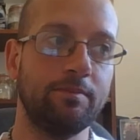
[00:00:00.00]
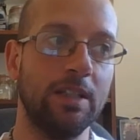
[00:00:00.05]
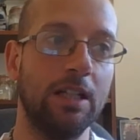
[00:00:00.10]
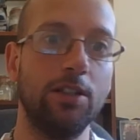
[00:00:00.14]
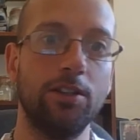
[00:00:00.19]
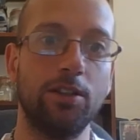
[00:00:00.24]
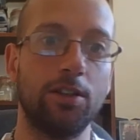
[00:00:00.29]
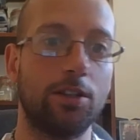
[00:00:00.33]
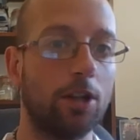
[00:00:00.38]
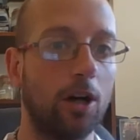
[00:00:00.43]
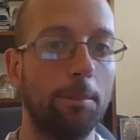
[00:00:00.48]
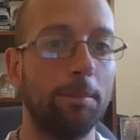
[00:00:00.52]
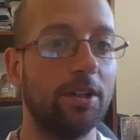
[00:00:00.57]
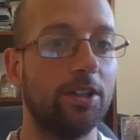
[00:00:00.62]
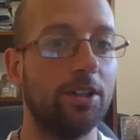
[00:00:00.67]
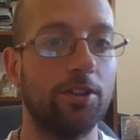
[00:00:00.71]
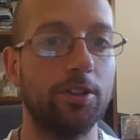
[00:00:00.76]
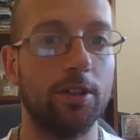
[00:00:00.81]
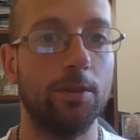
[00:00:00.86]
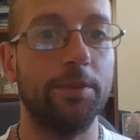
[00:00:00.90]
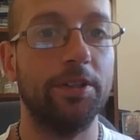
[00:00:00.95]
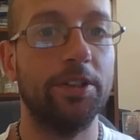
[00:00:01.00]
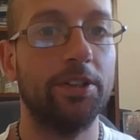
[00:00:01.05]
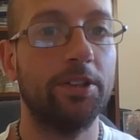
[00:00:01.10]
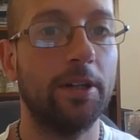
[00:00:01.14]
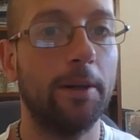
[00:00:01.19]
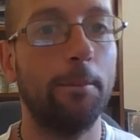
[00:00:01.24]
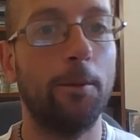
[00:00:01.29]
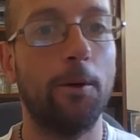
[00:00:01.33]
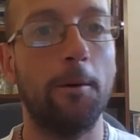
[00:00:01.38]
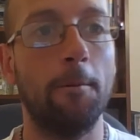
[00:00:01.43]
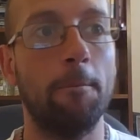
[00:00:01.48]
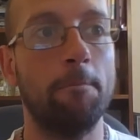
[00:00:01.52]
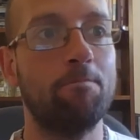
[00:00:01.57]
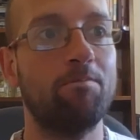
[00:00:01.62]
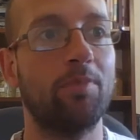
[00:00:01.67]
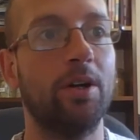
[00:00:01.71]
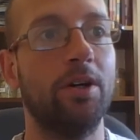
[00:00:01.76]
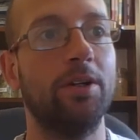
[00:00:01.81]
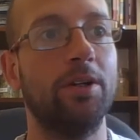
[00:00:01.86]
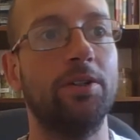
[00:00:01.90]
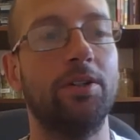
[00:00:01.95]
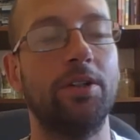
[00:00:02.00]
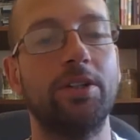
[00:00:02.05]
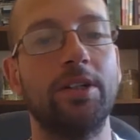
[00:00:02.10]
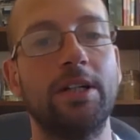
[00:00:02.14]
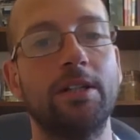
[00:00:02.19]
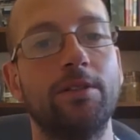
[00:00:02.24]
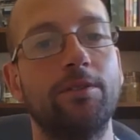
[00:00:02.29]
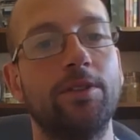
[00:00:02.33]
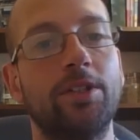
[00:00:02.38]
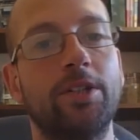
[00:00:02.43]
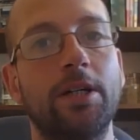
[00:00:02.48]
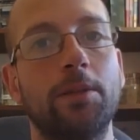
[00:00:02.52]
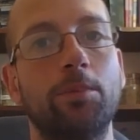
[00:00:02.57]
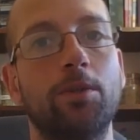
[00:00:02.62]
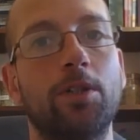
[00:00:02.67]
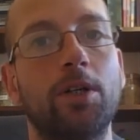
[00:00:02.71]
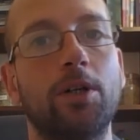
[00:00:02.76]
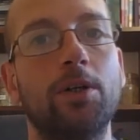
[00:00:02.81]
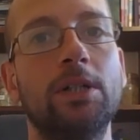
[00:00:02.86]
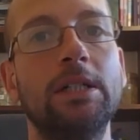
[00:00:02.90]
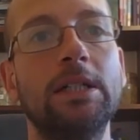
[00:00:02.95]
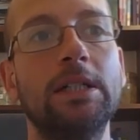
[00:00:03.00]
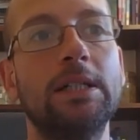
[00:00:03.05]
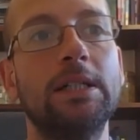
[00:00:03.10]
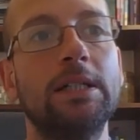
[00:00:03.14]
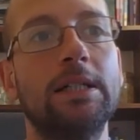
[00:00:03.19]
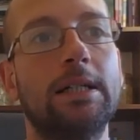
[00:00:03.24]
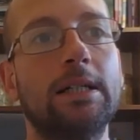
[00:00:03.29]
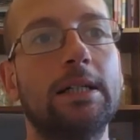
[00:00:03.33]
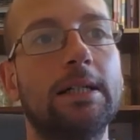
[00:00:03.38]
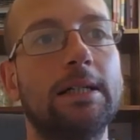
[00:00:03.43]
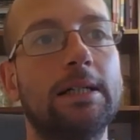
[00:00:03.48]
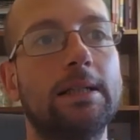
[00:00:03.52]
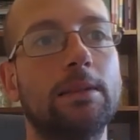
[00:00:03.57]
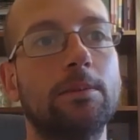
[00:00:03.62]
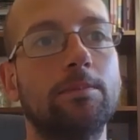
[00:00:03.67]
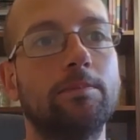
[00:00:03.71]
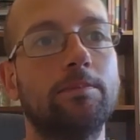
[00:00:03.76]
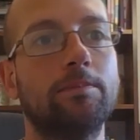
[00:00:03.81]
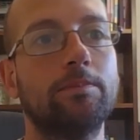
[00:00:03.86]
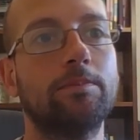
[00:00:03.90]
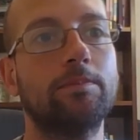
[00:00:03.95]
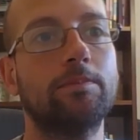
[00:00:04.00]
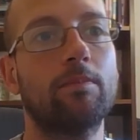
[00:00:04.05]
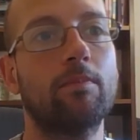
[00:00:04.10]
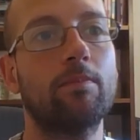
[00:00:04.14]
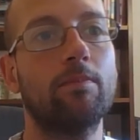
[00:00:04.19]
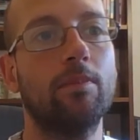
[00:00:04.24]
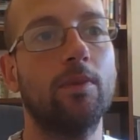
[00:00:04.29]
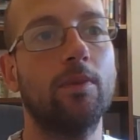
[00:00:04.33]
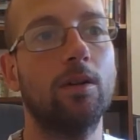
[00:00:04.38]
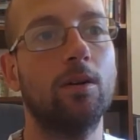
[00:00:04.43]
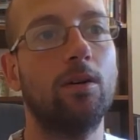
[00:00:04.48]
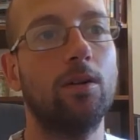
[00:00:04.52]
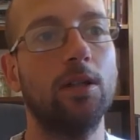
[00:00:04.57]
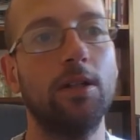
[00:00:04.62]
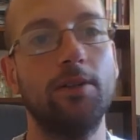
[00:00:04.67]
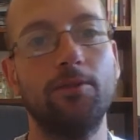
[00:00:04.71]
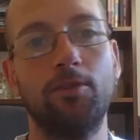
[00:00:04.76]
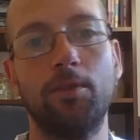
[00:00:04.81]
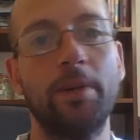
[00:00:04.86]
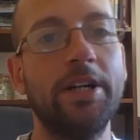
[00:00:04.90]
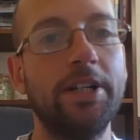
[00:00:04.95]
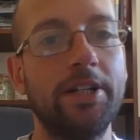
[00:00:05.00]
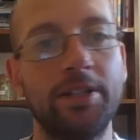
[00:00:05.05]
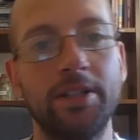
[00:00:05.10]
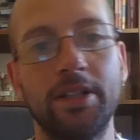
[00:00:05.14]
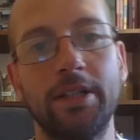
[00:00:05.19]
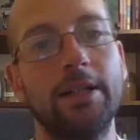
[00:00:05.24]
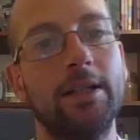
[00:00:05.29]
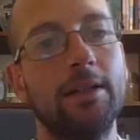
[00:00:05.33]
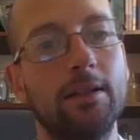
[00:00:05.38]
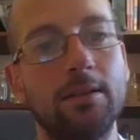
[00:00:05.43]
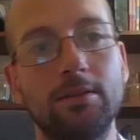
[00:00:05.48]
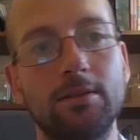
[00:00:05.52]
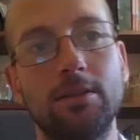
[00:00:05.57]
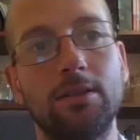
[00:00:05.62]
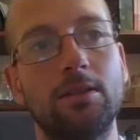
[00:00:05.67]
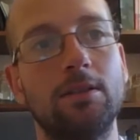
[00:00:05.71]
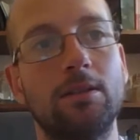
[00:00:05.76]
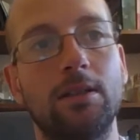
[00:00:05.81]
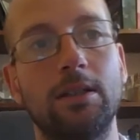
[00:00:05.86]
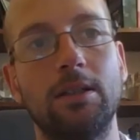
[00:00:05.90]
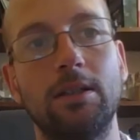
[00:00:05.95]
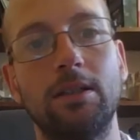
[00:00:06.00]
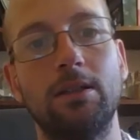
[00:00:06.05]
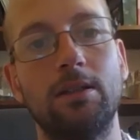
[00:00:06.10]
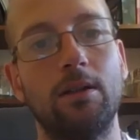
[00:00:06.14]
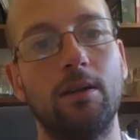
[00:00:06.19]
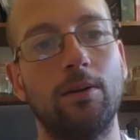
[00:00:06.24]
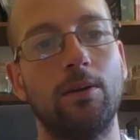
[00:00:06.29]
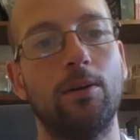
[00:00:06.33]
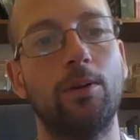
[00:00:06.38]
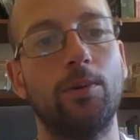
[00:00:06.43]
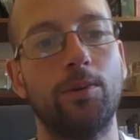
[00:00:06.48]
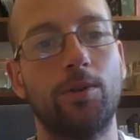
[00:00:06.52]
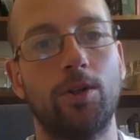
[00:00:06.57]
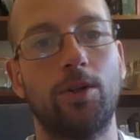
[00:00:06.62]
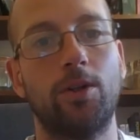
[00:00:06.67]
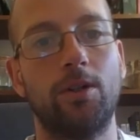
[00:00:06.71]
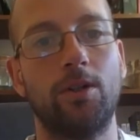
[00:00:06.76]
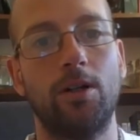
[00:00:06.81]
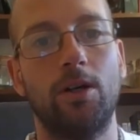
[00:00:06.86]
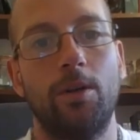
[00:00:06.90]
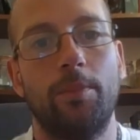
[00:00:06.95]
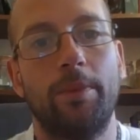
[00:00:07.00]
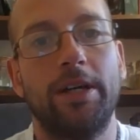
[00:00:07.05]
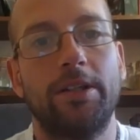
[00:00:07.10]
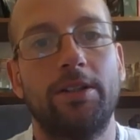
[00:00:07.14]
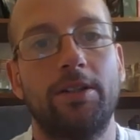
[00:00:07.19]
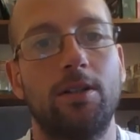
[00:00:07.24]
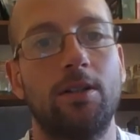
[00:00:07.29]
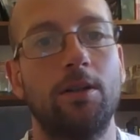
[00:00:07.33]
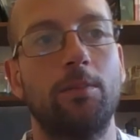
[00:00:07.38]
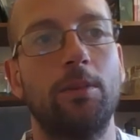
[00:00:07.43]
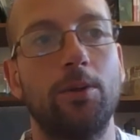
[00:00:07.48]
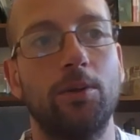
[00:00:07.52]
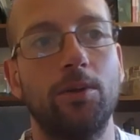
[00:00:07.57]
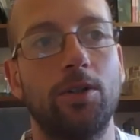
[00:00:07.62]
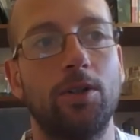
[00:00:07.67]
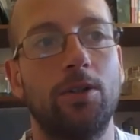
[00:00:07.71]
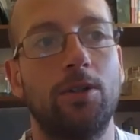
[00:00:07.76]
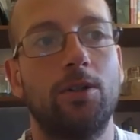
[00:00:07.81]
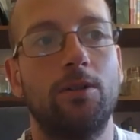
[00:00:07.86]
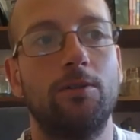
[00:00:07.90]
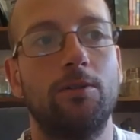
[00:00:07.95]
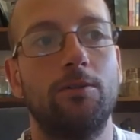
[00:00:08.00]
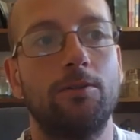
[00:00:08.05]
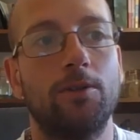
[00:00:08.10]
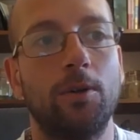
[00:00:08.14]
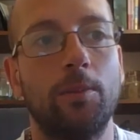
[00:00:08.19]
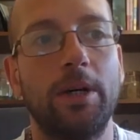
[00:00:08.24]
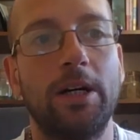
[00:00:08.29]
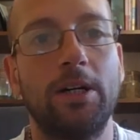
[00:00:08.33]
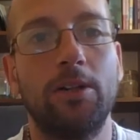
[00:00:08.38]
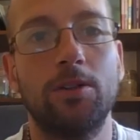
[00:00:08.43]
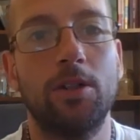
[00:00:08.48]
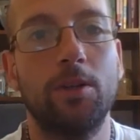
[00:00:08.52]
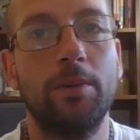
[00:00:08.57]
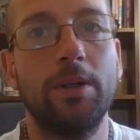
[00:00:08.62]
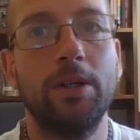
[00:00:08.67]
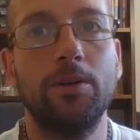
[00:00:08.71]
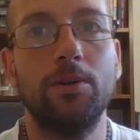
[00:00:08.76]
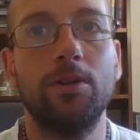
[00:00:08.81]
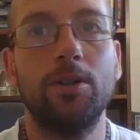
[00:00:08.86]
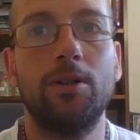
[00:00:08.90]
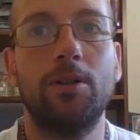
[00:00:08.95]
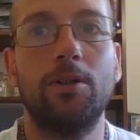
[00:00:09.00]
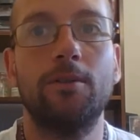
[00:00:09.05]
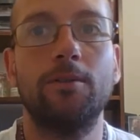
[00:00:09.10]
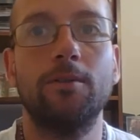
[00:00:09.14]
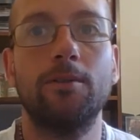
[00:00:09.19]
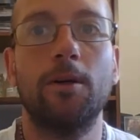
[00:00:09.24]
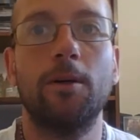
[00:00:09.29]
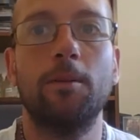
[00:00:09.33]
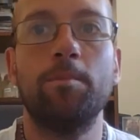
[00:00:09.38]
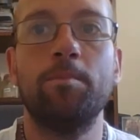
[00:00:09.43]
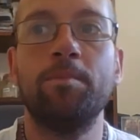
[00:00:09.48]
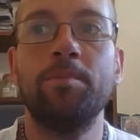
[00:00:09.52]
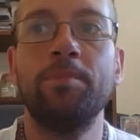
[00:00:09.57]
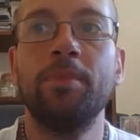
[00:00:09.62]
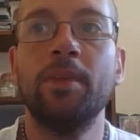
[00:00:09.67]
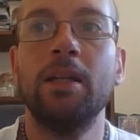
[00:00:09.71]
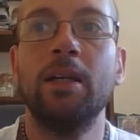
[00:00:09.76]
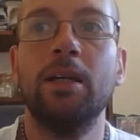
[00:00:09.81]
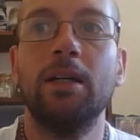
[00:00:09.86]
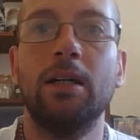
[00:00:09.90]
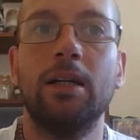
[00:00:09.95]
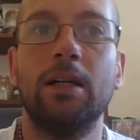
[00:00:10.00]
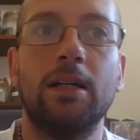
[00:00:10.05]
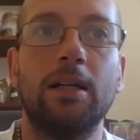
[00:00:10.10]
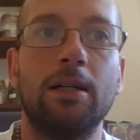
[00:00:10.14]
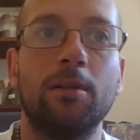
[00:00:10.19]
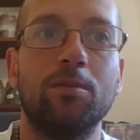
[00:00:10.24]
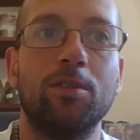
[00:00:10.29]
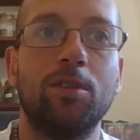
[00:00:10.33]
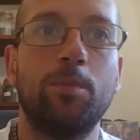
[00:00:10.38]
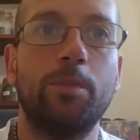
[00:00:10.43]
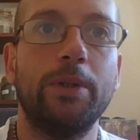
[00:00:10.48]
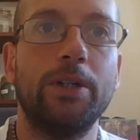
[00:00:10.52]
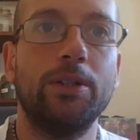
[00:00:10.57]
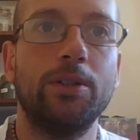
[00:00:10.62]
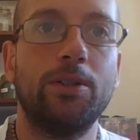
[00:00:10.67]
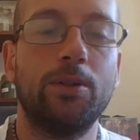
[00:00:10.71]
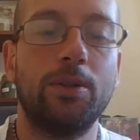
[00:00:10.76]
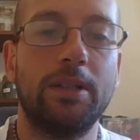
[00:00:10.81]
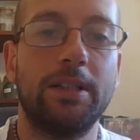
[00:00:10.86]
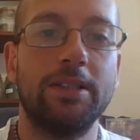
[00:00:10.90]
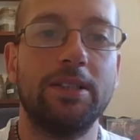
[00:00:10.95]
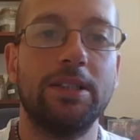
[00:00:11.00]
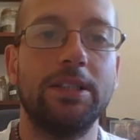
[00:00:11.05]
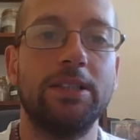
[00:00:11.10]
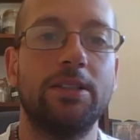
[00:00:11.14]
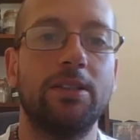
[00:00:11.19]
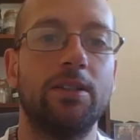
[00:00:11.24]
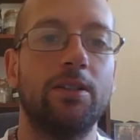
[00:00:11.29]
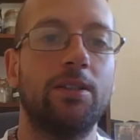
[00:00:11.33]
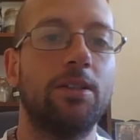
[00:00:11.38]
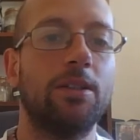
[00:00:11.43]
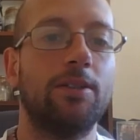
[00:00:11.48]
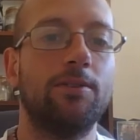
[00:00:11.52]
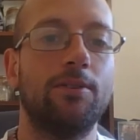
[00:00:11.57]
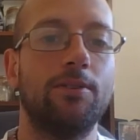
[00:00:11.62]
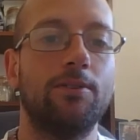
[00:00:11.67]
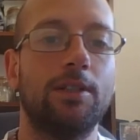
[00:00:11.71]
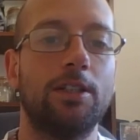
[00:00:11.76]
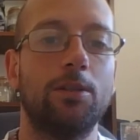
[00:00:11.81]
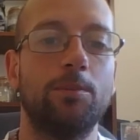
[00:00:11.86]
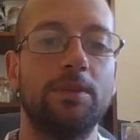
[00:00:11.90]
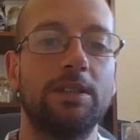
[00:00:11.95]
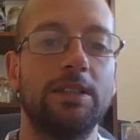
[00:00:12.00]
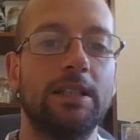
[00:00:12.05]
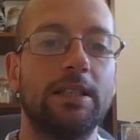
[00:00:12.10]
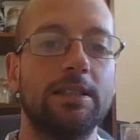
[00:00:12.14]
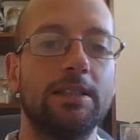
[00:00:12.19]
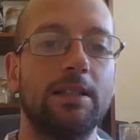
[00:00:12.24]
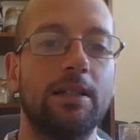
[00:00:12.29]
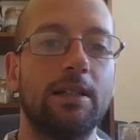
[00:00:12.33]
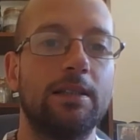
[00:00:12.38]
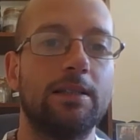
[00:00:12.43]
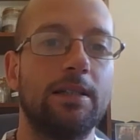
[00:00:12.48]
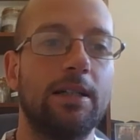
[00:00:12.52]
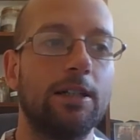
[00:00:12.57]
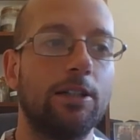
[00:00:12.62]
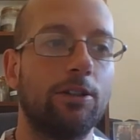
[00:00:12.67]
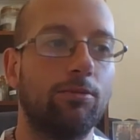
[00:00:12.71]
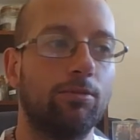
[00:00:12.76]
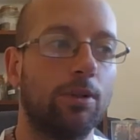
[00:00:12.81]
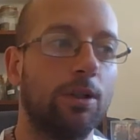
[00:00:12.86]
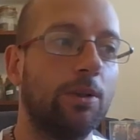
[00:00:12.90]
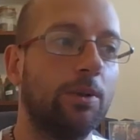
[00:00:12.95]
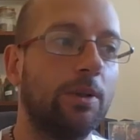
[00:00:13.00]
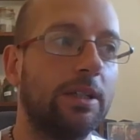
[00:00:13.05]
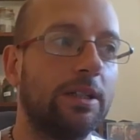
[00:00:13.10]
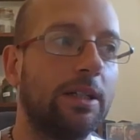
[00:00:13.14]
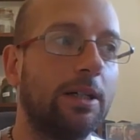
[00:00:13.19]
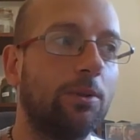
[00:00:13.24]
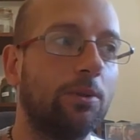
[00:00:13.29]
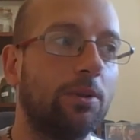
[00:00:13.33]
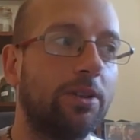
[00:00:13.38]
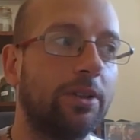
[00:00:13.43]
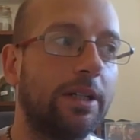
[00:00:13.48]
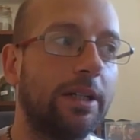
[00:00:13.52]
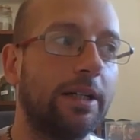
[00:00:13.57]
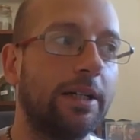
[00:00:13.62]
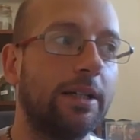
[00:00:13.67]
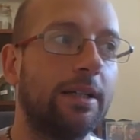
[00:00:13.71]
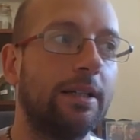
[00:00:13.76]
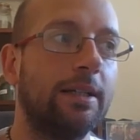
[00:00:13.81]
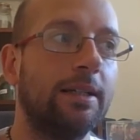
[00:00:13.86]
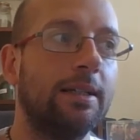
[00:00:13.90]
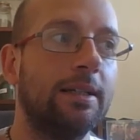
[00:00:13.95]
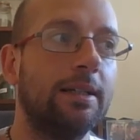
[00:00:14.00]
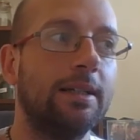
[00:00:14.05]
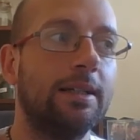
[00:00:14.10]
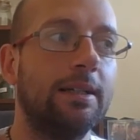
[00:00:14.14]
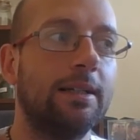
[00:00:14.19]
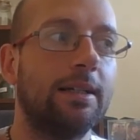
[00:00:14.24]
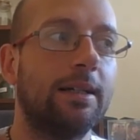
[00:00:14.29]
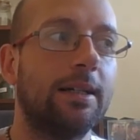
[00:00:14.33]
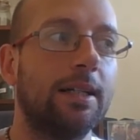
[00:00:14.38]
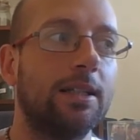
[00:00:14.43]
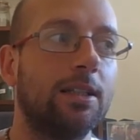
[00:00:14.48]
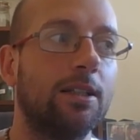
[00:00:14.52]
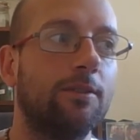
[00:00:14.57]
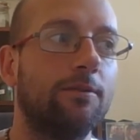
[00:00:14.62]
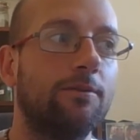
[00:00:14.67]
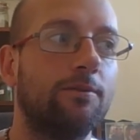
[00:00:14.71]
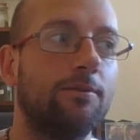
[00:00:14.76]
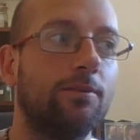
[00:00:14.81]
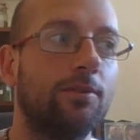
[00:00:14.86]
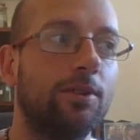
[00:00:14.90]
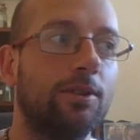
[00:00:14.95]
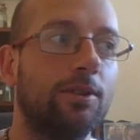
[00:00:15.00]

it was a copy of Solomon's Temple. It was exactly the same. So all the information in it, it was all hermeticum, it was all from alchemy, it was all from spiritualization, self-development, and that grew, and that was like kind of